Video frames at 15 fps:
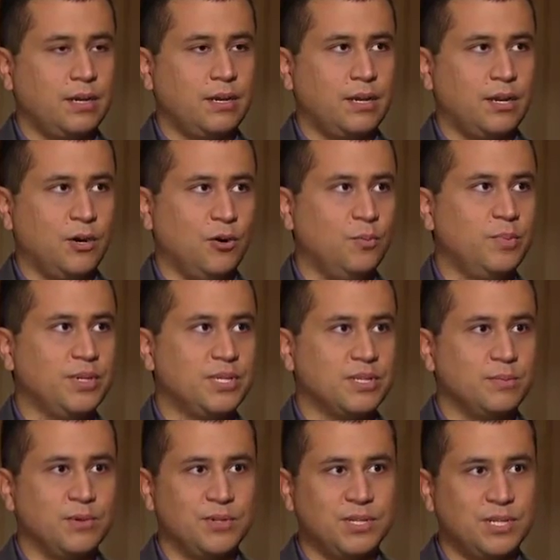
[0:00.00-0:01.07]
I hope it's
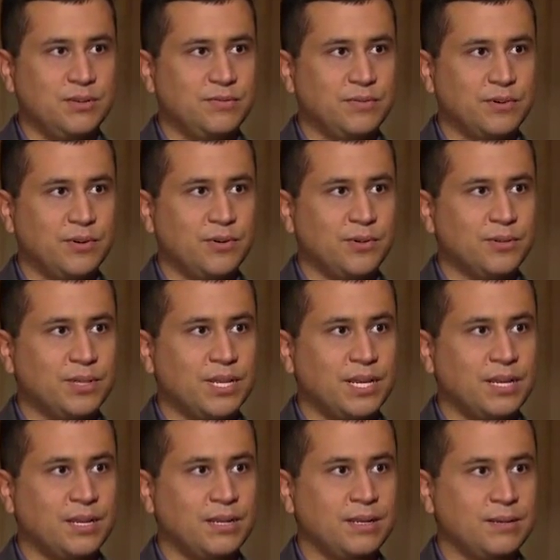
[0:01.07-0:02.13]
the most difficult
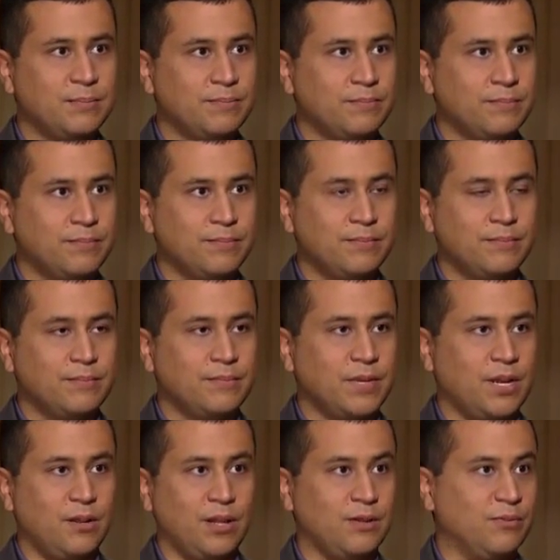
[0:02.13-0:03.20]
thing
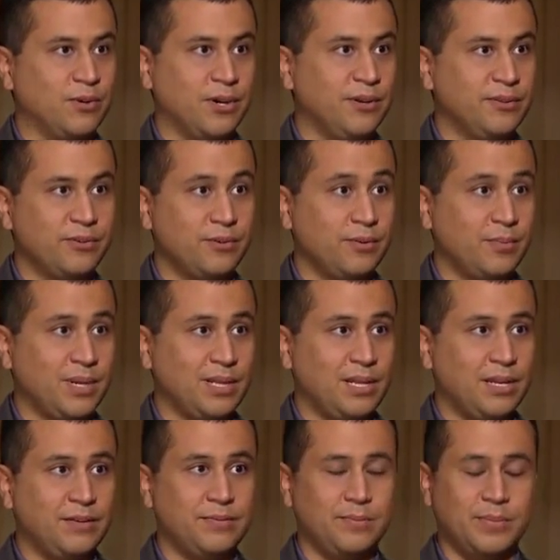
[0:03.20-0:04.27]
I'll ever go through in my
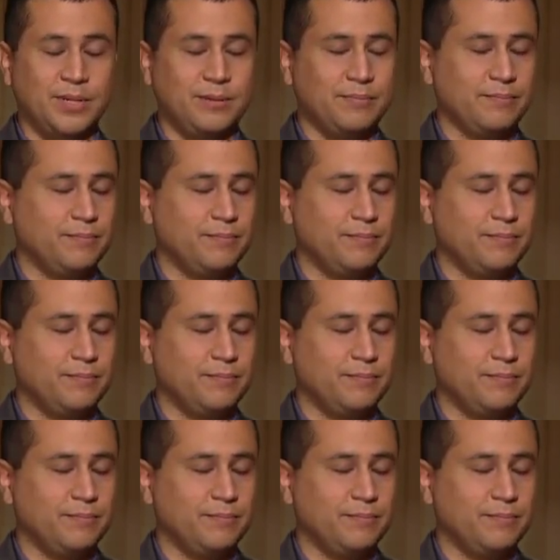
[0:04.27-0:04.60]
life. But